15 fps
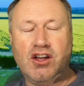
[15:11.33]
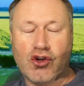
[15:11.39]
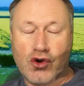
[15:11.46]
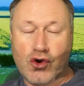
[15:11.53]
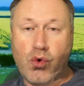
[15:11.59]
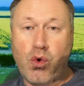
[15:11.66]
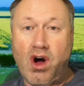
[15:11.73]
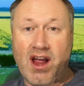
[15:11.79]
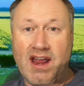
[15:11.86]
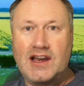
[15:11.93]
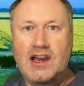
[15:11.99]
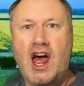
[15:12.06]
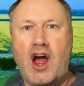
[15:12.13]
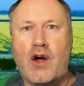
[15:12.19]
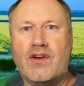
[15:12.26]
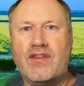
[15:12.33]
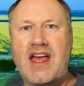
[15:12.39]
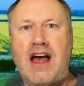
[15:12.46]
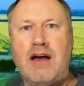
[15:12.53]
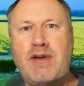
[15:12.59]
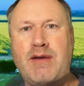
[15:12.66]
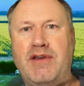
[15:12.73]
quite low, and
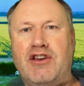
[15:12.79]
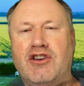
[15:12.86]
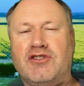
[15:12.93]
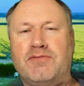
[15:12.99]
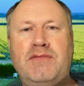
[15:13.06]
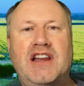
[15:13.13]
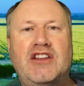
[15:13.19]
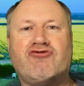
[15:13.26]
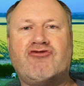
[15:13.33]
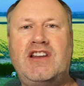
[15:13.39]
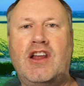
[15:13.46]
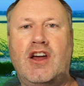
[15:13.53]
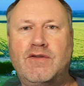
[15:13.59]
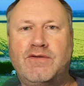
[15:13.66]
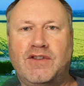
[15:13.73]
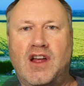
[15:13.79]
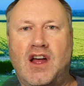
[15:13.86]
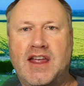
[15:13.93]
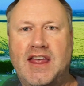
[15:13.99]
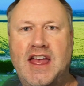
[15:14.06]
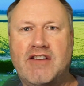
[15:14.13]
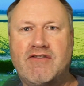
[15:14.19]
that'll be because military low
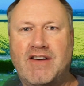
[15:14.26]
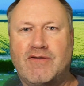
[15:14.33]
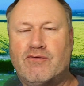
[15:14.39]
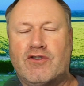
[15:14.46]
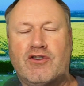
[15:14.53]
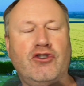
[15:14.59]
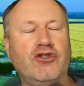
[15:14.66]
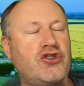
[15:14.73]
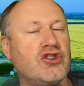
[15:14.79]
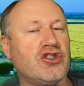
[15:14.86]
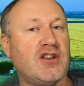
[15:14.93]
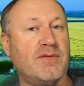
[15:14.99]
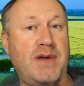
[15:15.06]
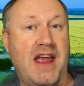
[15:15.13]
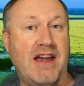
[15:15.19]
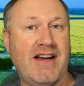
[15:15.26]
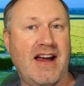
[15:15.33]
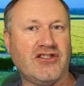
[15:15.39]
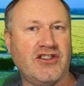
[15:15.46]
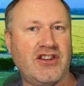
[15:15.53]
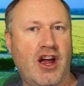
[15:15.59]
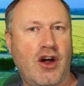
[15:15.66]
flying aircraft could just appear
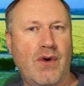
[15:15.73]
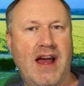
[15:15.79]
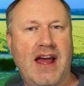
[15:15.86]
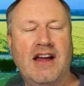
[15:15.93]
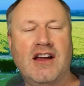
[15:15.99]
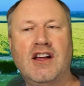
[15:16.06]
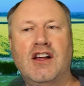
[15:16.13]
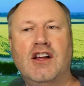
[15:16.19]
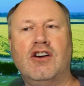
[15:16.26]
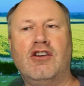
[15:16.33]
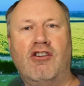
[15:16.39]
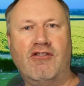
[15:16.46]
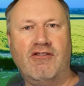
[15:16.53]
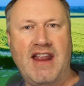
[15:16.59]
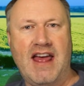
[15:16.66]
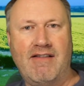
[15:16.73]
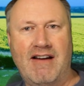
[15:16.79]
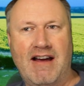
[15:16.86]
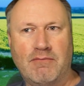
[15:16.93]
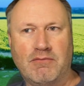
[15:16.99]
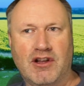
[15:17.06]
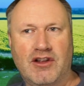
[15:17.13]
out of nowhere, or an air
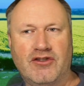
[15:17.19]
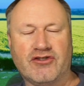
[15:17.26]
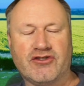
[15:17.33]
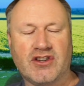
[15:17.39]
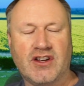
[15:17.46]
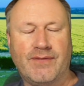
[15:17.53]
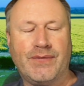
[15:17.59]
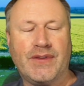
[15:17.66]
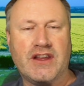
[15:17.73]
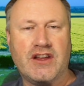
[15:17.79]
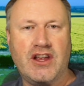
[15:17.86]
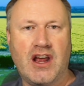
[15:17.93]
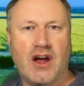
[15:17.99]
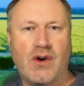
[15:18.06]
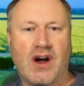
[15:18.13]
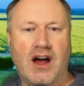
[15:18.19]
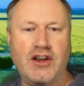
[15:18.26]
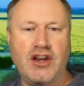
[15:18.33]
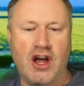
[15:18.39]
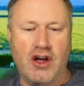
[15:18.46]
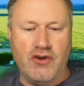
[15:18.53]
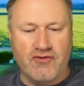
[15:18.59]
ambulance. You know, I
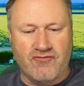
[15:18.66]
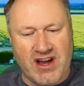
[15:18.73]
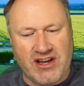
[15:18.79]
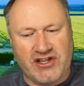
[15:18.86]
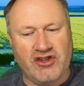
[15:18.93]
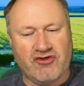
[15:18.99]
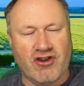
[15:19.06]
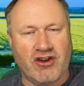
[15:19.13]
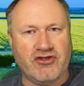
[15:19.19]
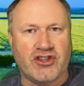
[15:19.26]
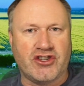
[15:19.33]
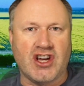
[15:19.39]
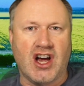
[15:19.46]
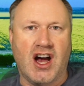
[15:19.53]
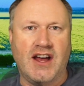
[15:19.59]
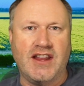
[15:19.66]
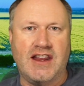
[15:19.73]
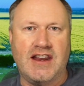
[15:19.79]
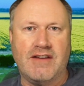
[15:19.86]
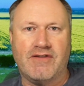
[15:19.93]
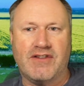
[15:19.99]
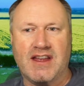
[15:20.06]
know racing drones are tiny and
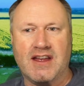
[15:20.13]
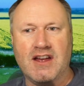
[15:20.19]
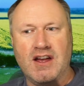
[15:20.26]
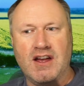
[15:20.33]
everything,